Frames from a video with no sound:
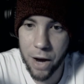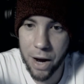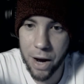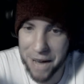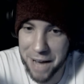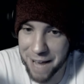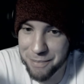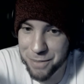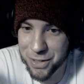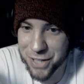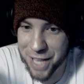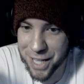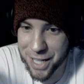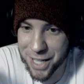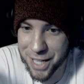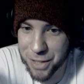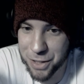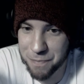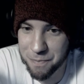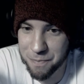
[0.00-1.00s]
I'm
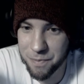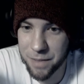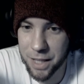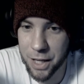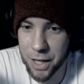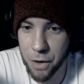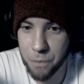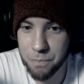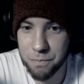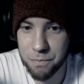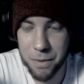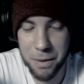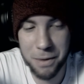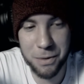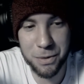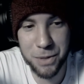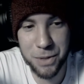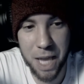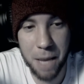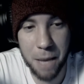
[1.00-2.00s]
since,
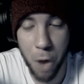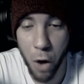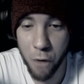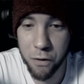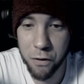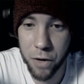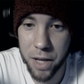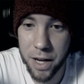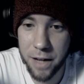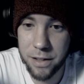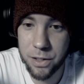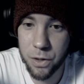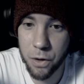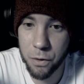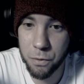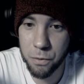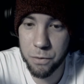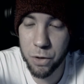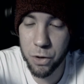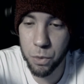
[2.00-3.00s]
say I'm over it as
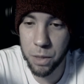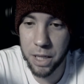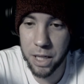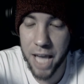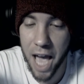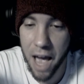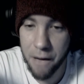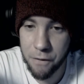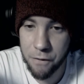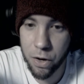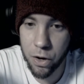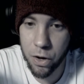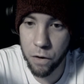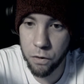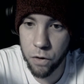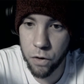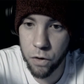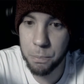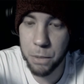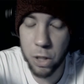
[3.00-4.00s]
though you're really ever
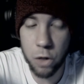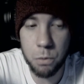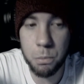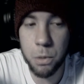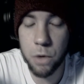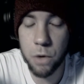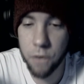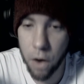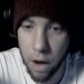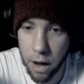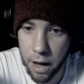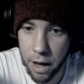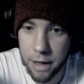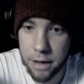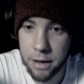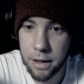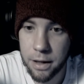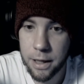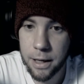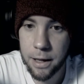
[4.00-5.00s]
over it, but you move
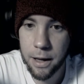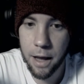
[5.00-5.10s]
on.